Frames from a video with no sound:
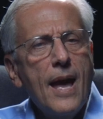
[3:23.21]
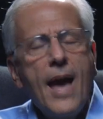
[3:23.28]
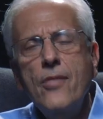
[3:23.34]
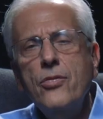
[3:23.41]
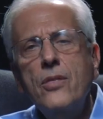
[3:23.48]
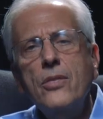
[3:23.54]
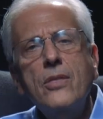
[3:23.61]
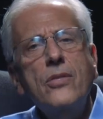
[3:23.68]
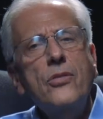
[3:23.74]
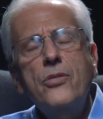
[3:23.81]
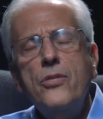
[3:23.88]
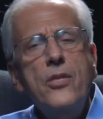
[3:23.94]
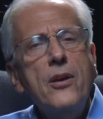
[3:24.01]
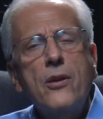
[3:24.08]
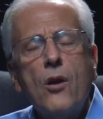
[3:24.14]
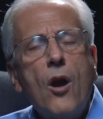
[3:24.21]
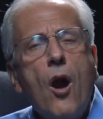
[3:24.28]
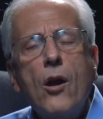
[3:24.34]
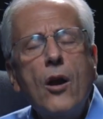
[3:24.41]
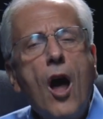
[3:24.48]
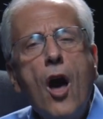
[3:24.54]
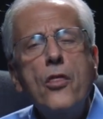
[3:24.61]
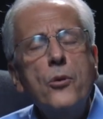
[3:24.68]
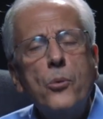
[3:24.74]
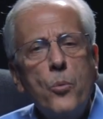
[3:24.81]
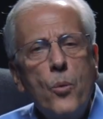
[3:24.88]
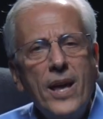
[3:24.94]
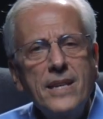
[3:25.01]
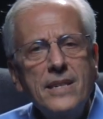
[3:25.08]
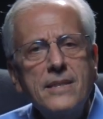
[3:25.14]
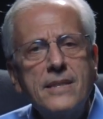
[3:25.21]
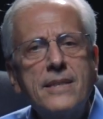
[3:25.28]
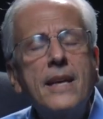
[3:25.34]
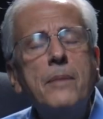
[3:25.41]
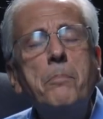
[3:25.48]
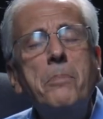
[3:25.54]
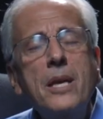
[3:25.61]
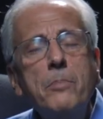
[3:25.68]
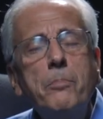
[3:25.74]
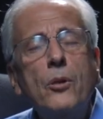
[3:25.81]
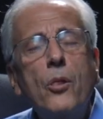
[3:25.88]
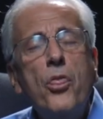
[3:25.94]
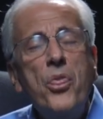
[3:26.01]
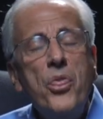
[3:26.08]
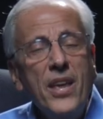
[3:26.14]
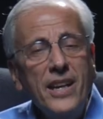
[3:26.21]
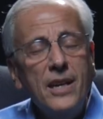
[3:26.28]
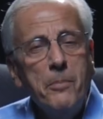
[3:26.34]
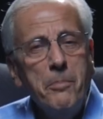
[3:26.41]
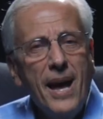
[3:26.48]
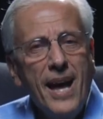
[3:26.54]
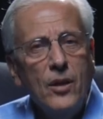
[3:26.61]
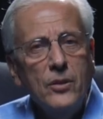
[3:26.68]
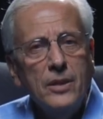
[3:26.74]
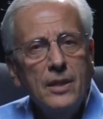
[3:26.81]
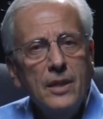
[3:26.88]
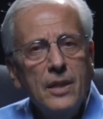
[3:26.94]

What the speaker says: and there are other ways that people think about,